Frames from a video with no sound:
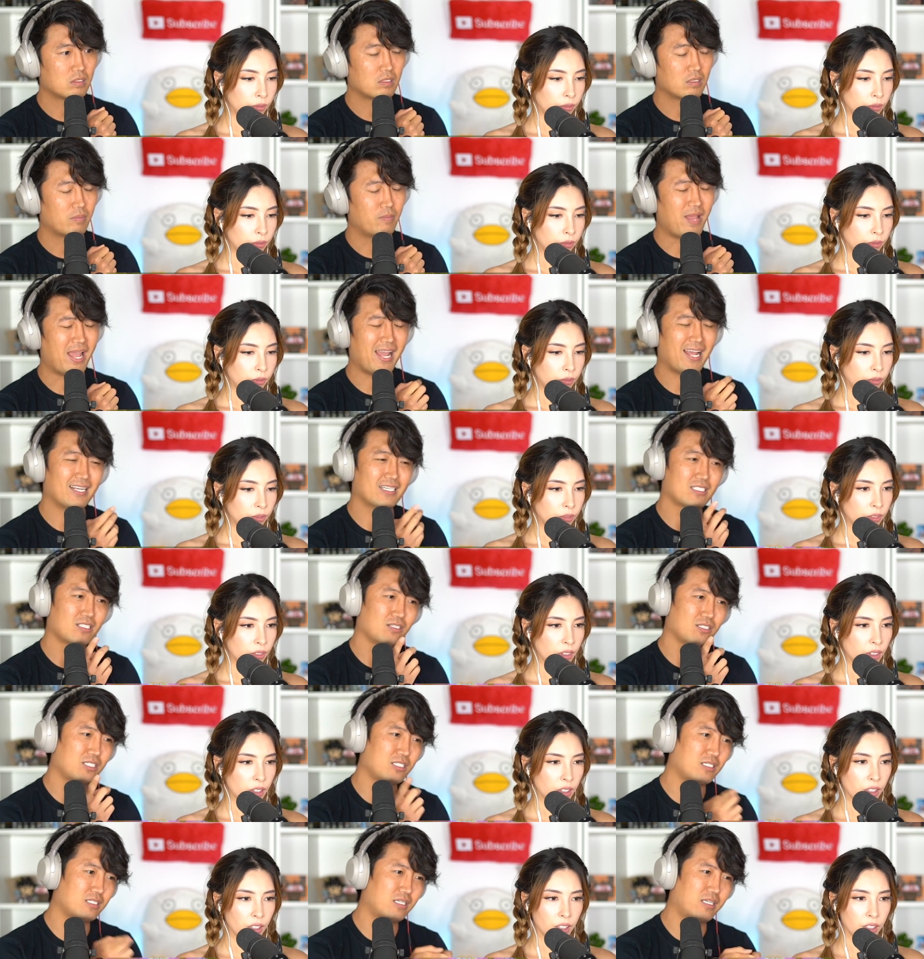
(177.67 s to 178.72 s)
Speaker 1: Man, so
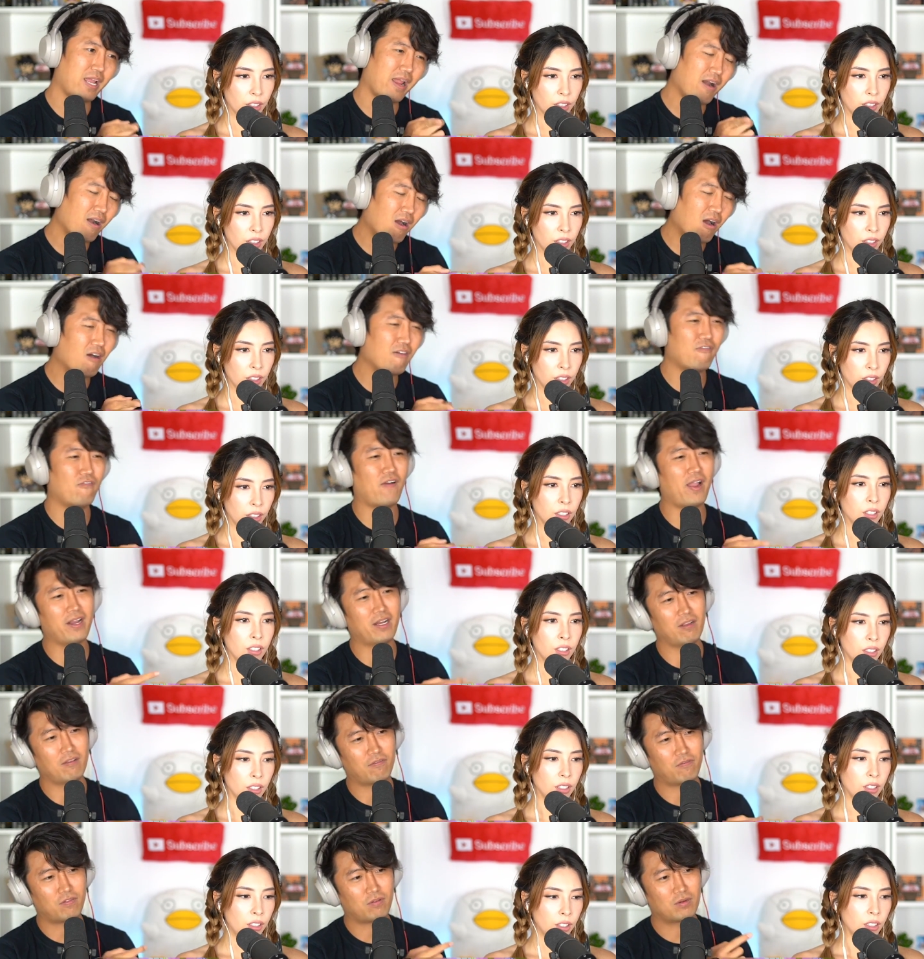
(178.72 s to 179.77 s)
they're all
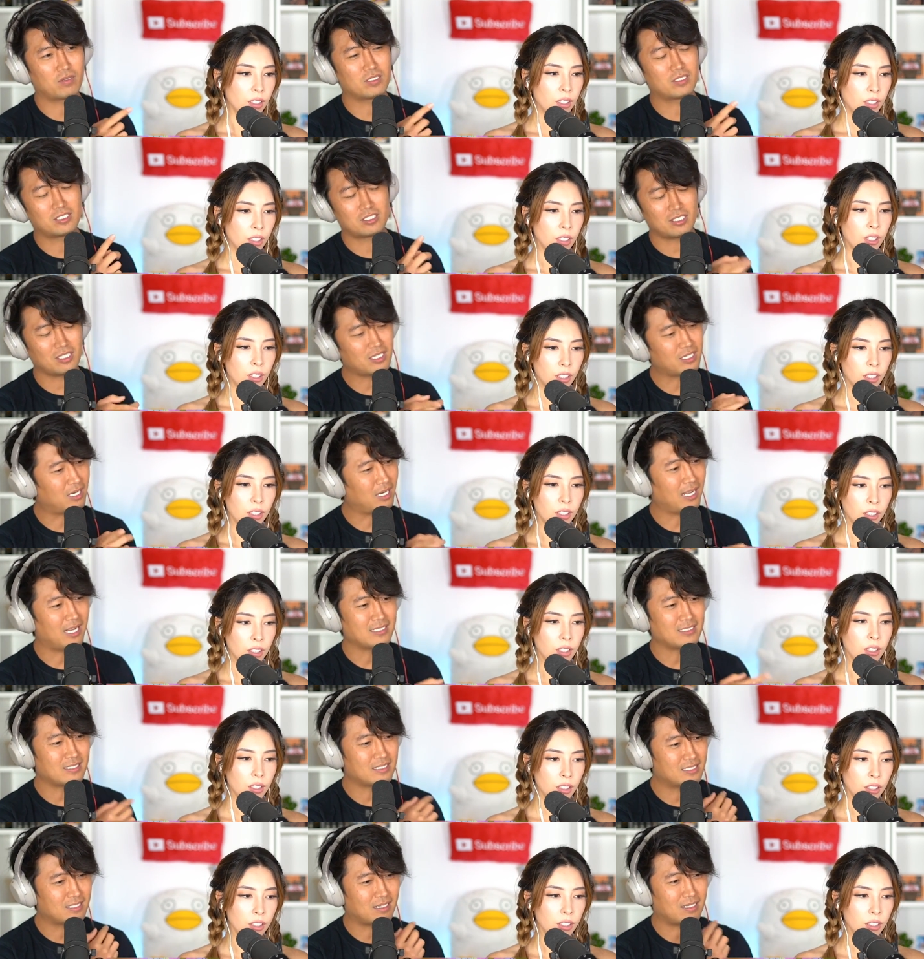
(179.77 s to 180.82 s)
fighting for... See,
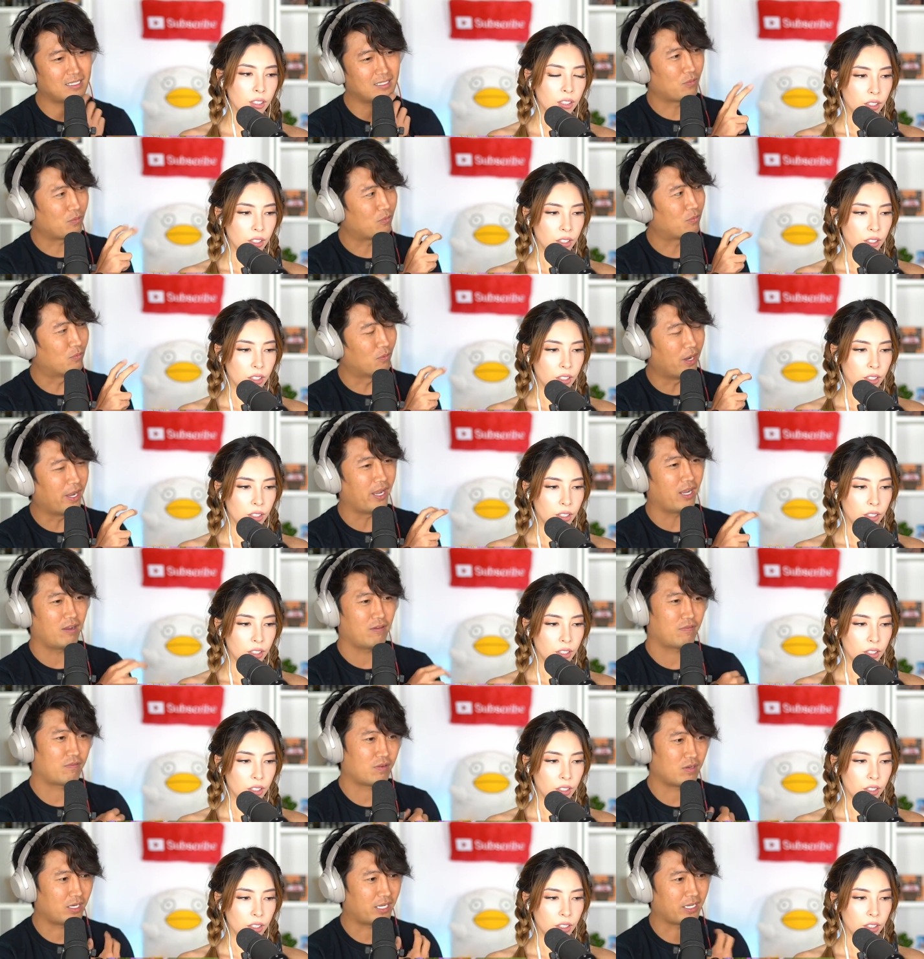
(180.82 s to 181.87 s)
Glass is not
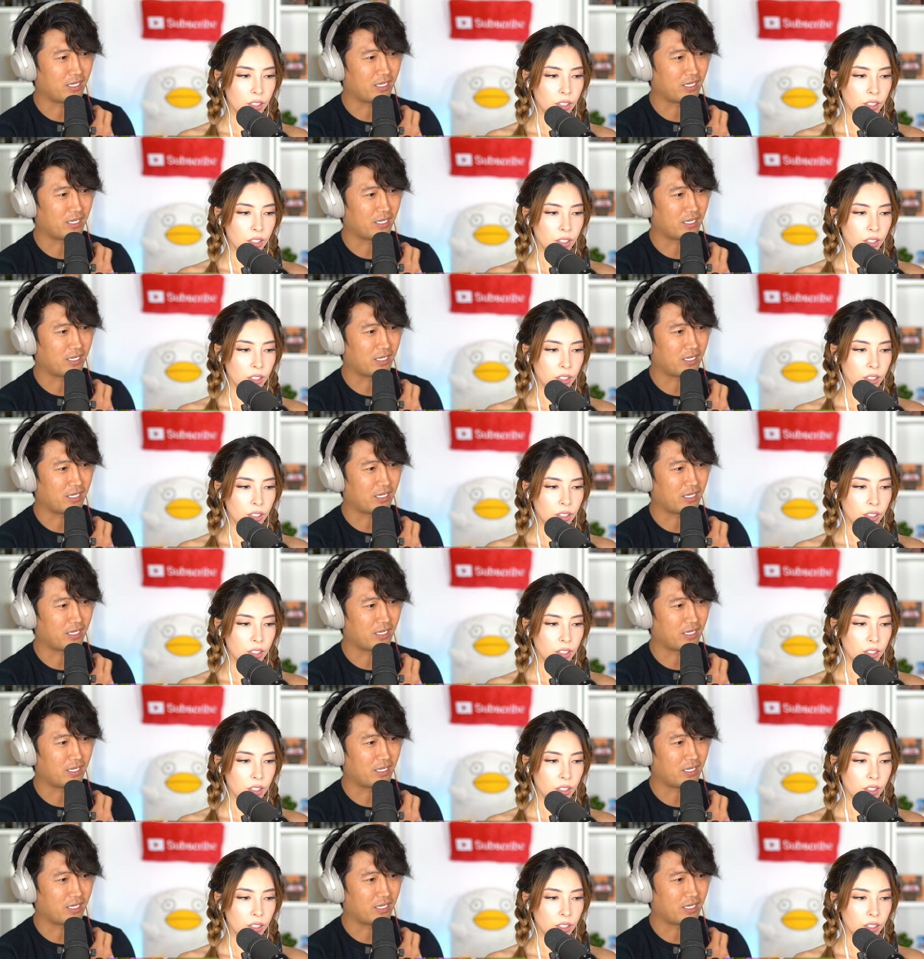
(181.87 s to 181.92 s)
way, like,